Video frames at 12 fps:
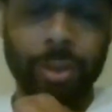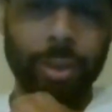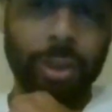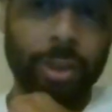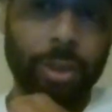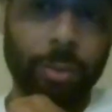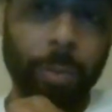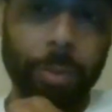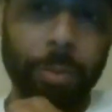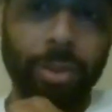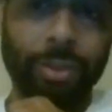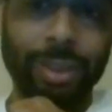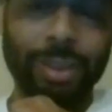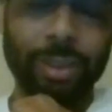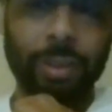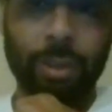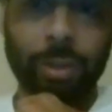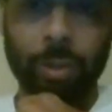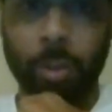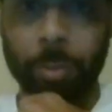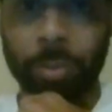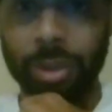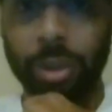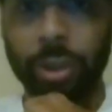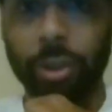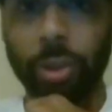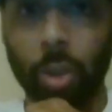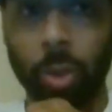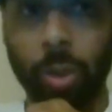he doesn't completely know,